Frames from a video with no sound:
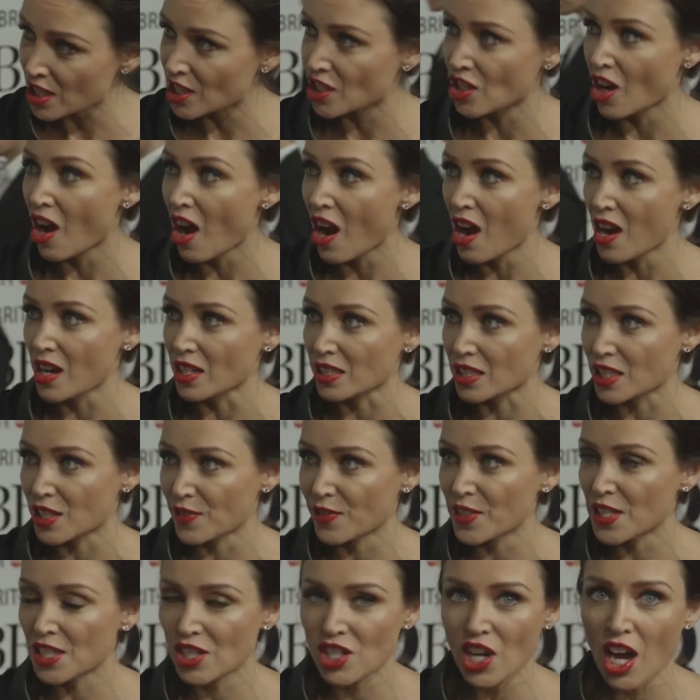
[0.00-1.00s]
hadn't spoken
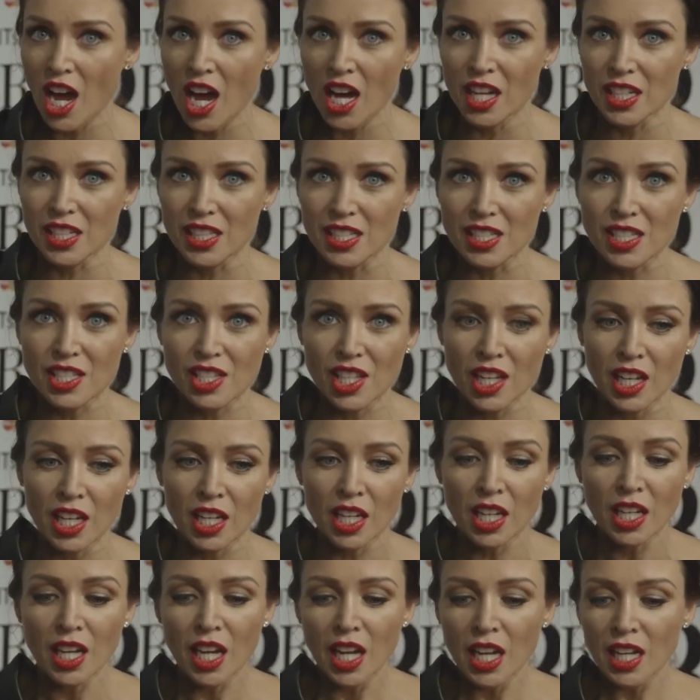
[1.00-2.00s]
in many years,
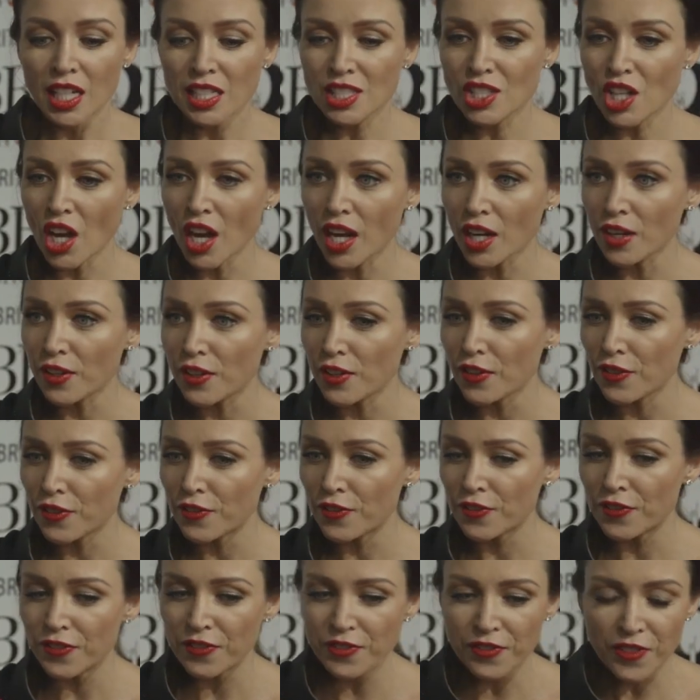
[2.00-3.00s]
she hoped he made
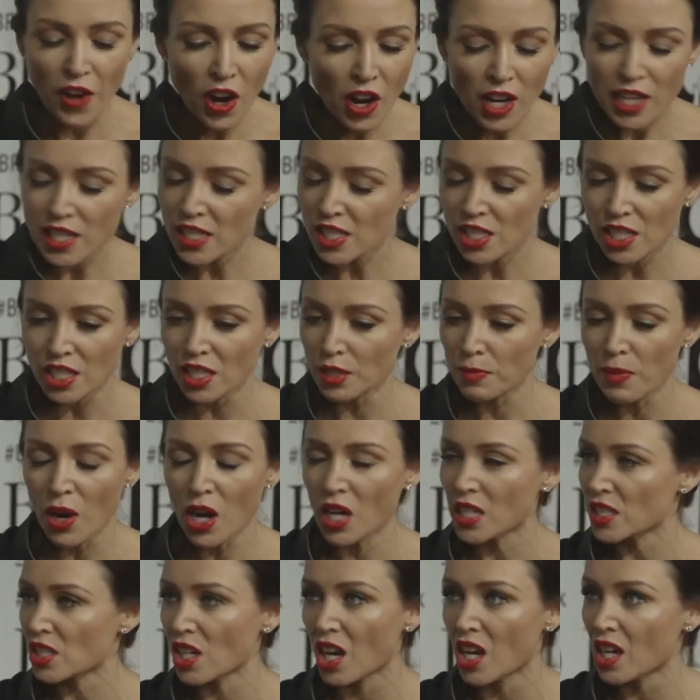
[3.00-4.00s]
amends with his mum
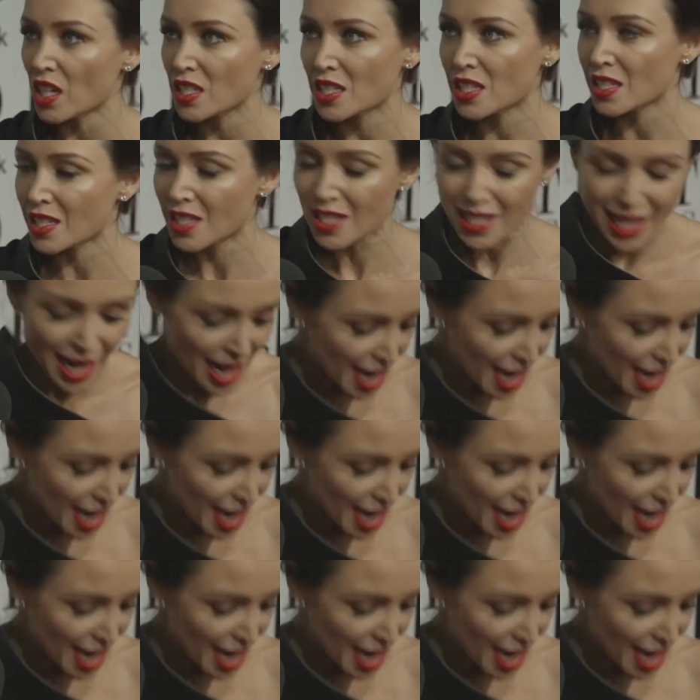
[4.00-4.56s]
before she died.